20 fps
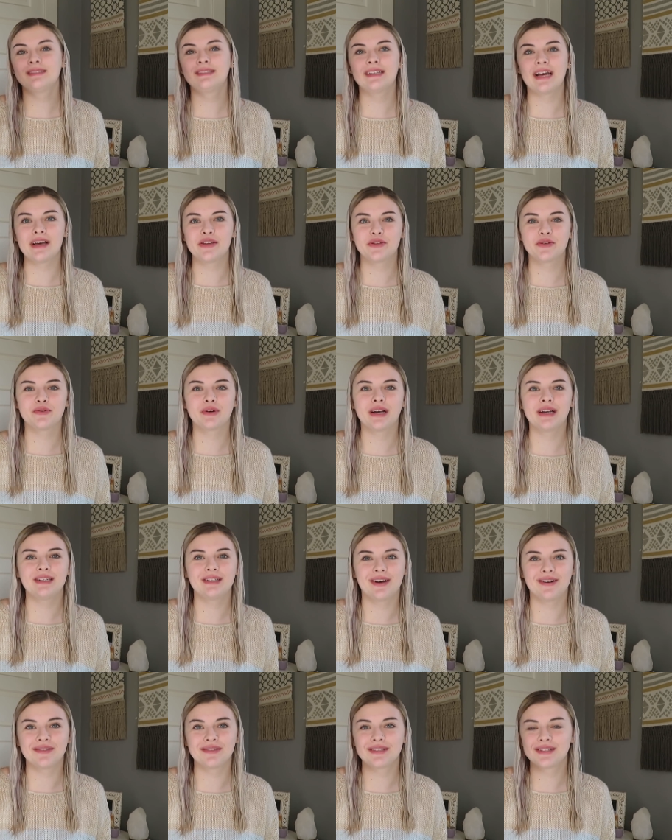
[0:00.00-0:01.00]
Desiree,
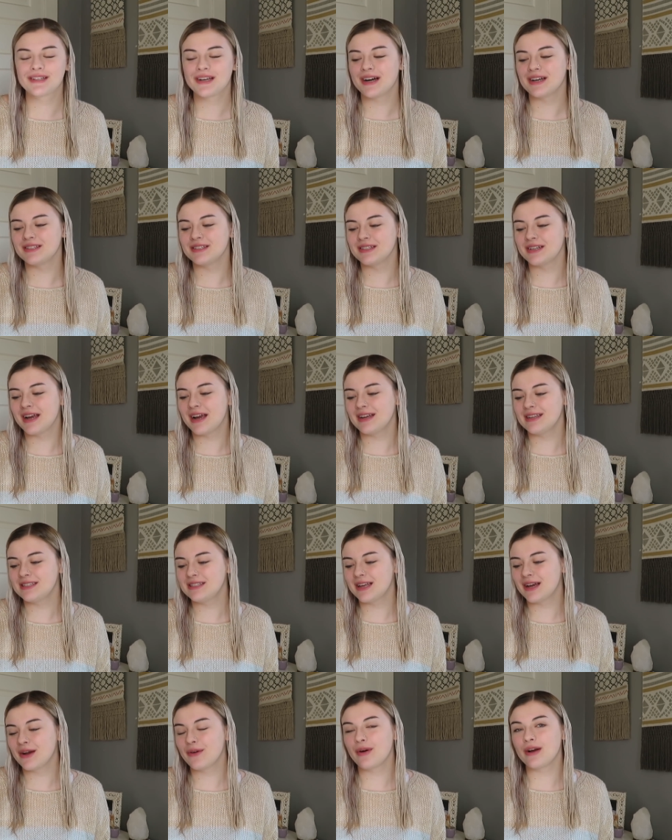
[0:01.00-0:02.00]
Dalton's cousin,
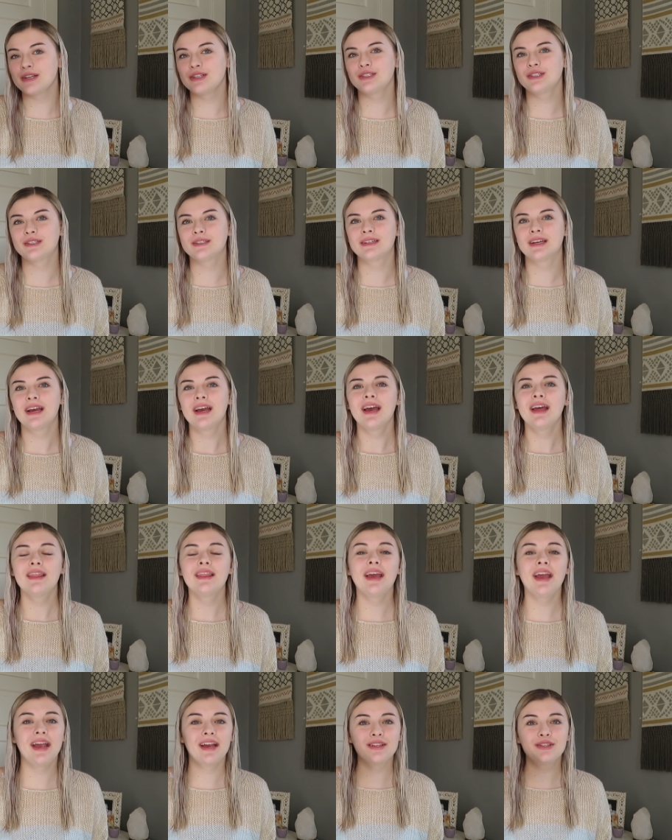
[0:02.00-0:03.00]
asked that question.
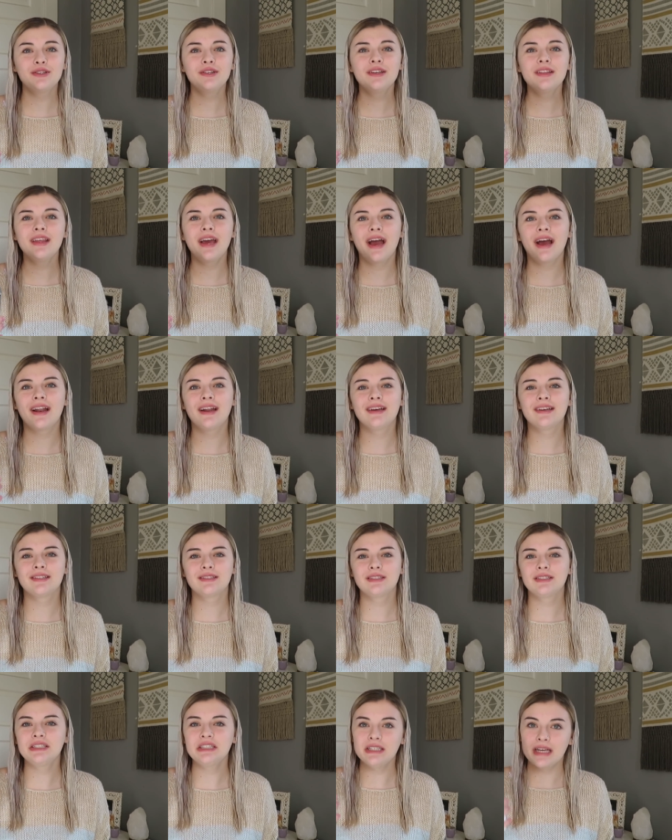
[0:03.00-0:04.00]
The answer to that
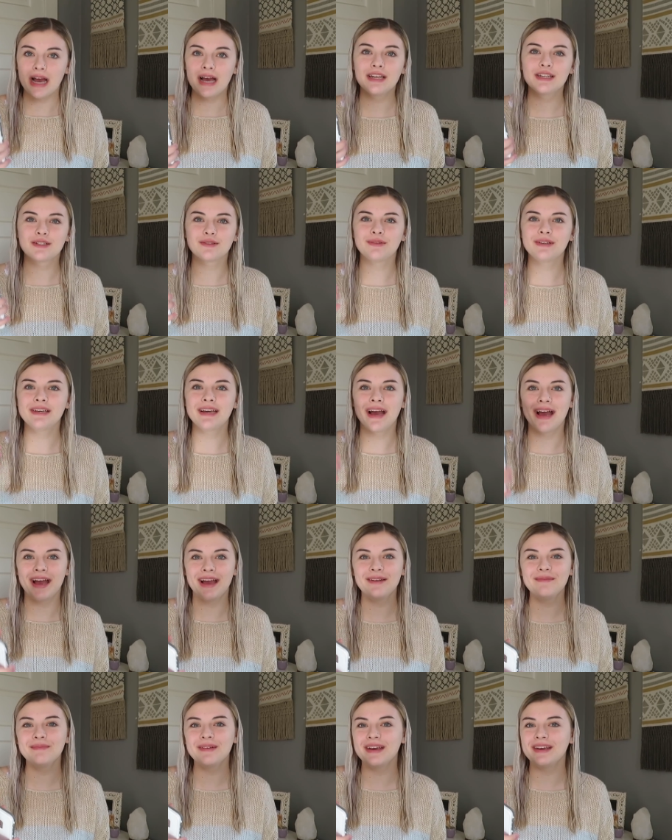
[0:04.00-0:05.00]
is yes, we
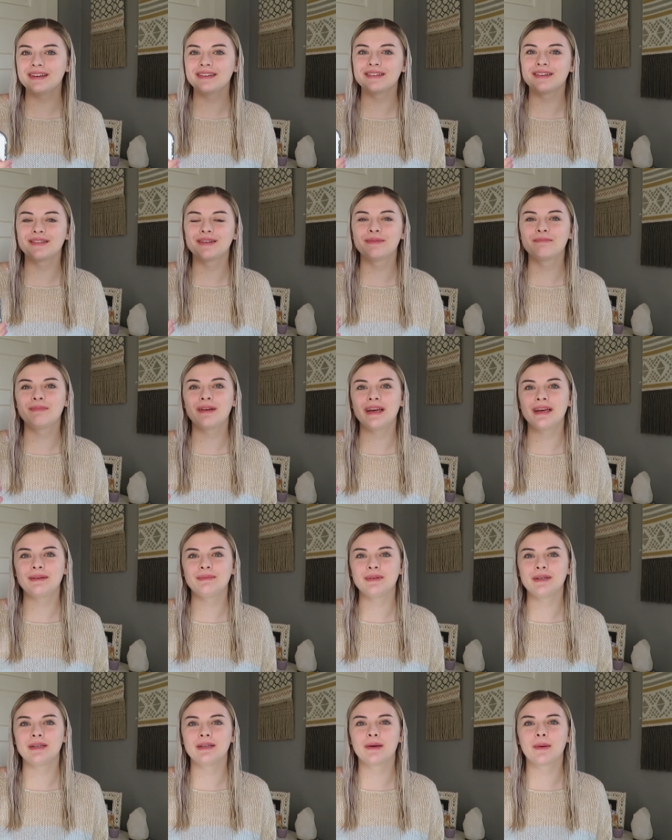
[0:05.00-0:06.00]
can make another
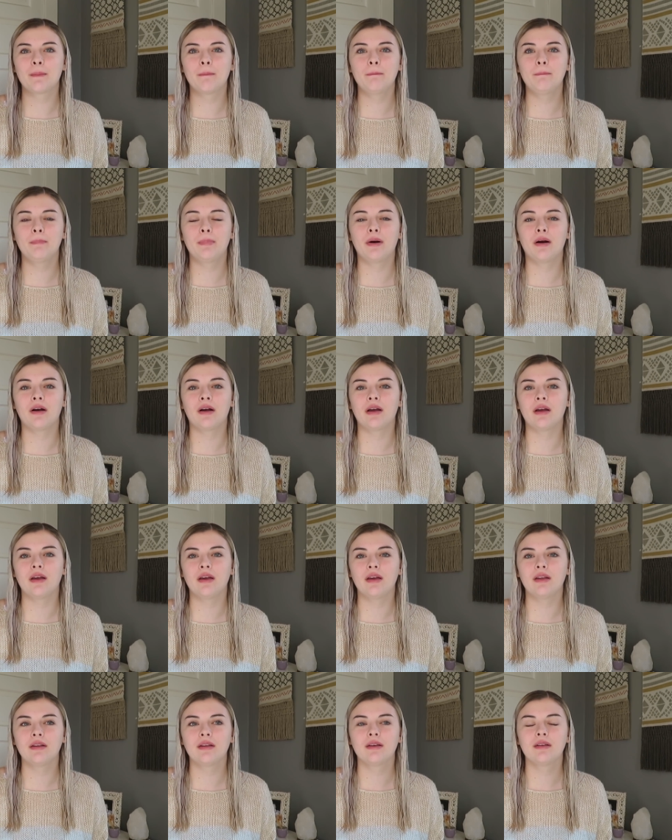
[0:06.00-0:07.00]
baby,
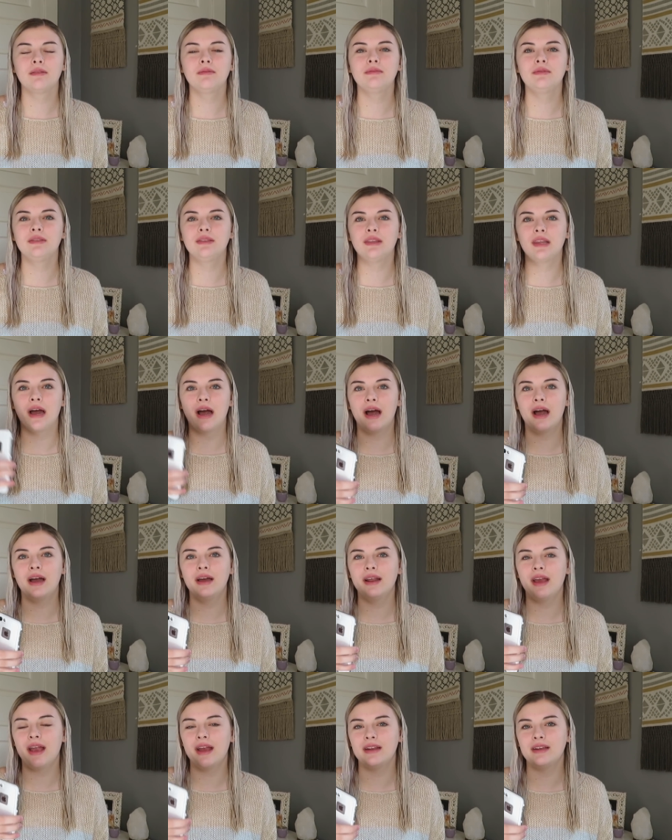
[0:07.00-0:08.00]
but
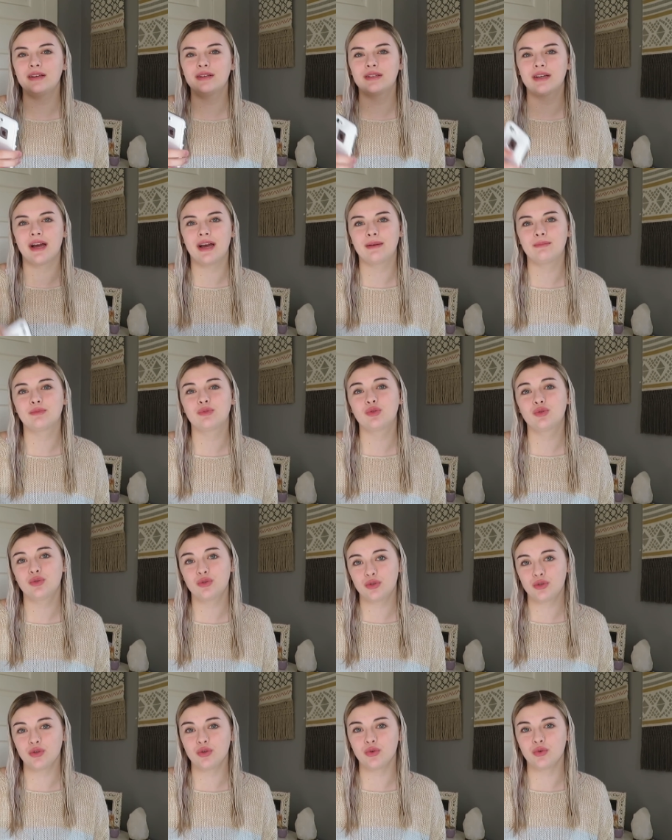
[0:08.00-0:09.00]
not anytime
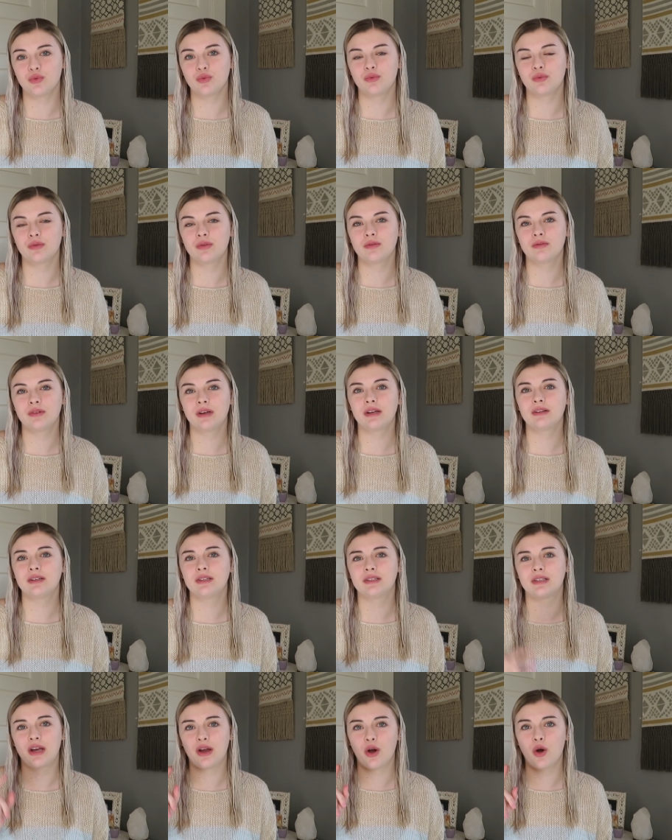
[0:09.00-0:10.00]
soon. At
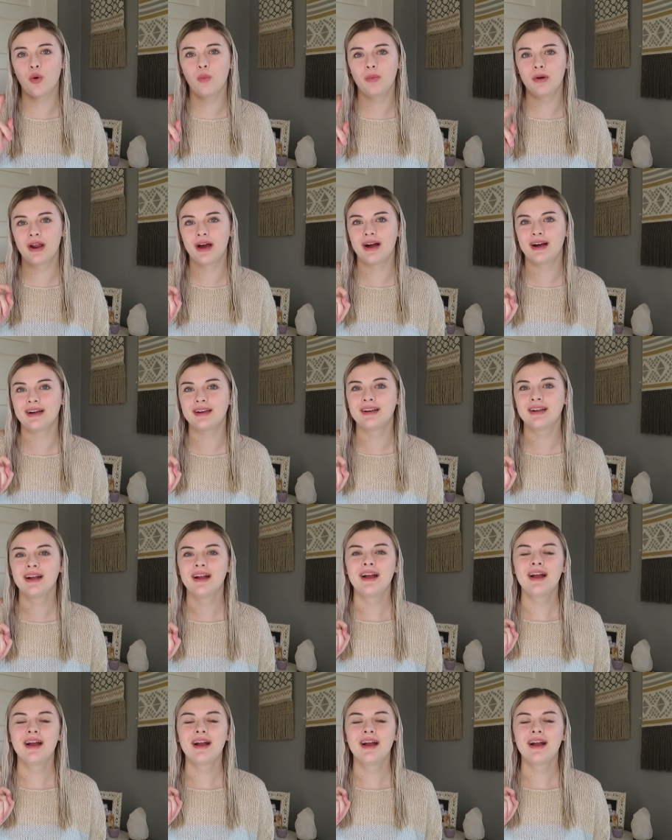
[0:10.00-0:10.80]
least I hope not.